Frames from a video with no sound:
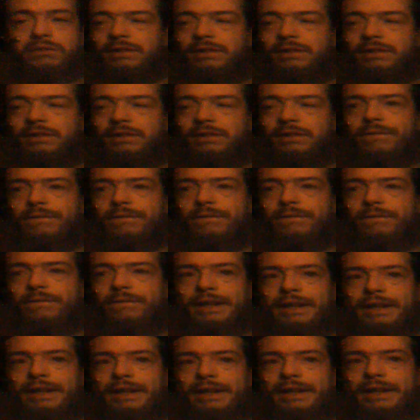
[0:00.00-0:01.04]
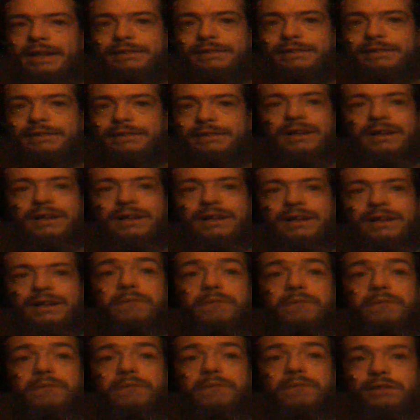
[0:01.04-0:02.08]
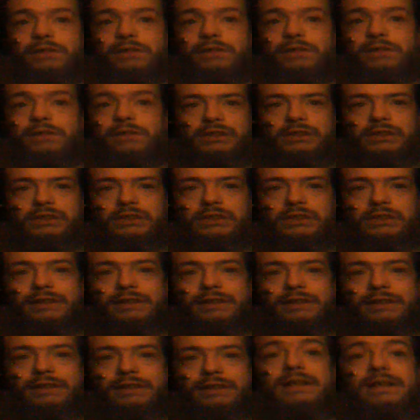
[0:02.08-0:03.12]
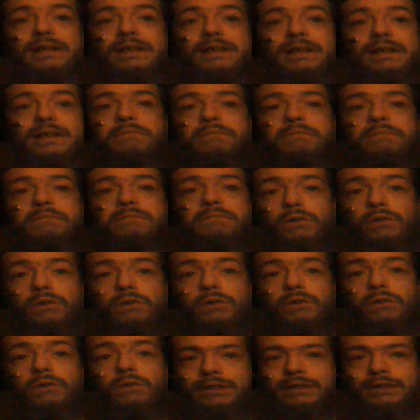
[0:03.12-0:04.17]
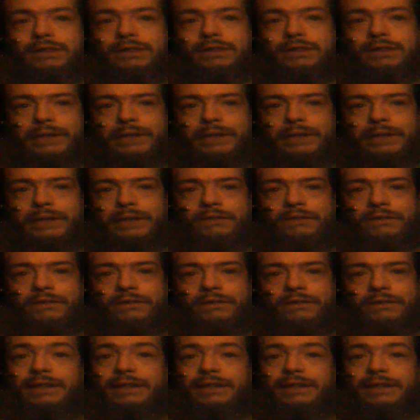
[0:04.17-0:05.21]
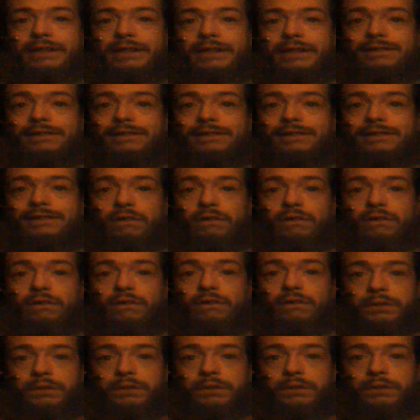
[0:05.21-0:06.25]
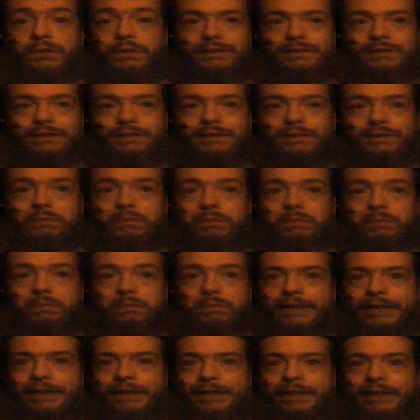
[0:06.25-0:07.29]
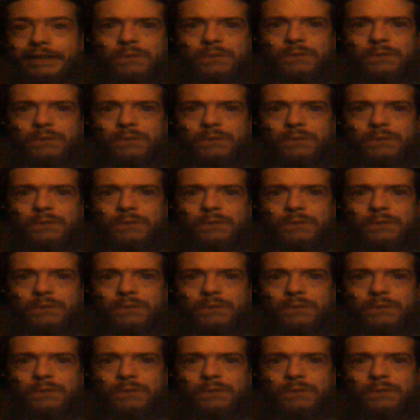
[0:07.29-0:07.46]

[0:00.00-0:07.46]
And I forgot to adjust it before doing this video and I had to start over because it was blurry as fuck.